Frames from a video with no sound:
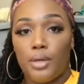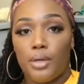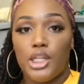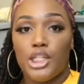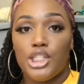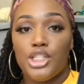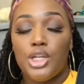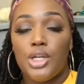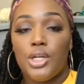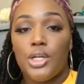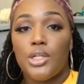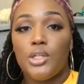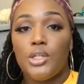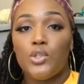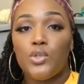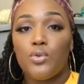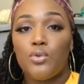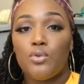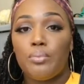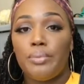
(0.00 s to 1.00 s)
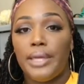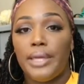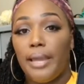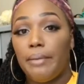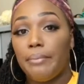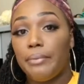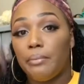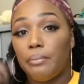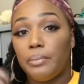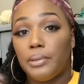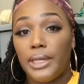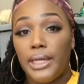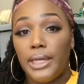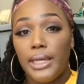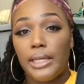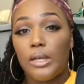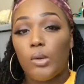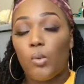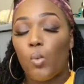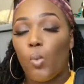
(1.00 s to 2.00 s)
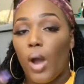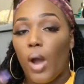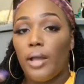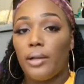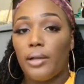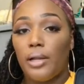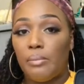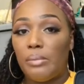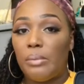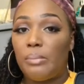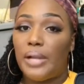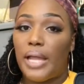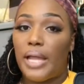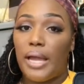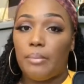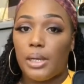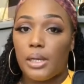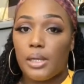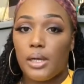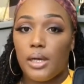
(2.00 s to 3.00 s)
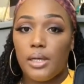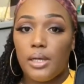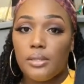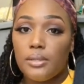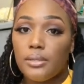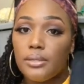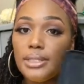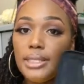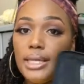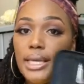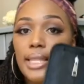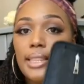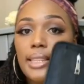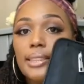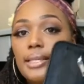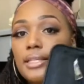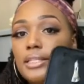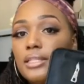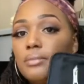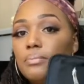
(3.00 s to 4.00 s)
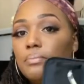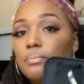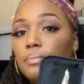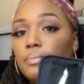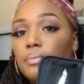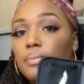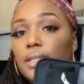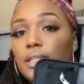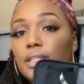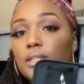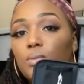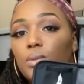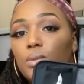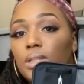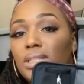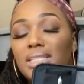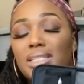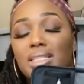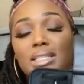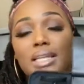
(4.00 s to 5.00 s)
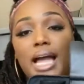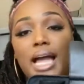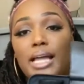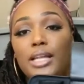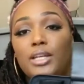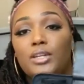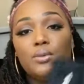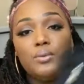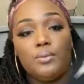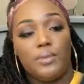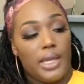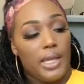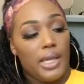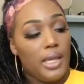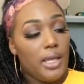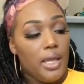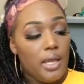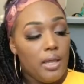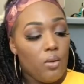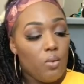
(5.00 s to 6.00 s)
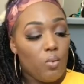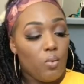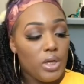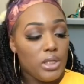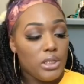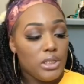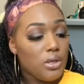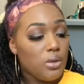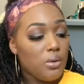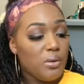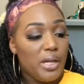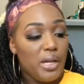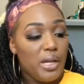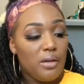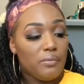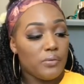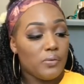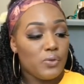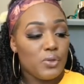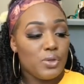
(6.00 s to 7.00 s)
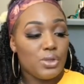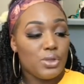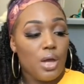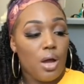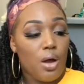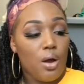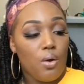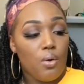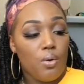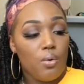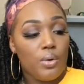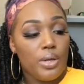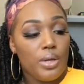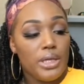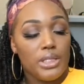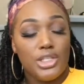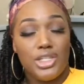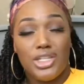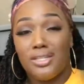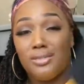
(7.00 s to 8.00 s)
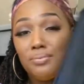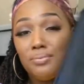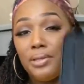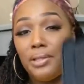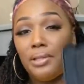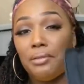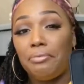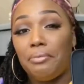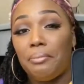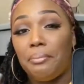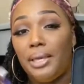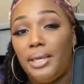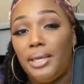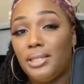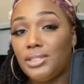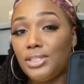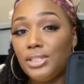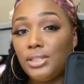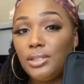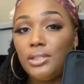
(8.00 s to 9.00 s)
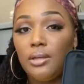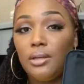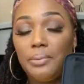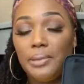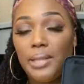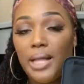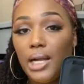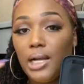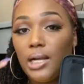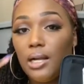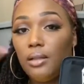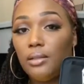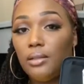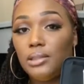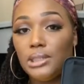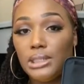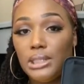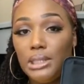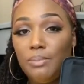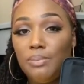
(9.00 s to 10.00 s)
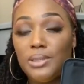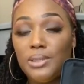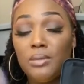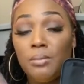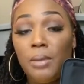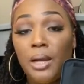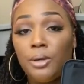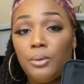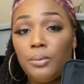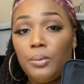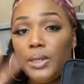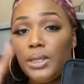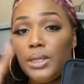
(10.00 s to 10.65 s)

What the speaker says: brush to be able to blend while I'm applying my colors, and this one does not do that whatsoever. So it's just really for me just to apply colors deep into my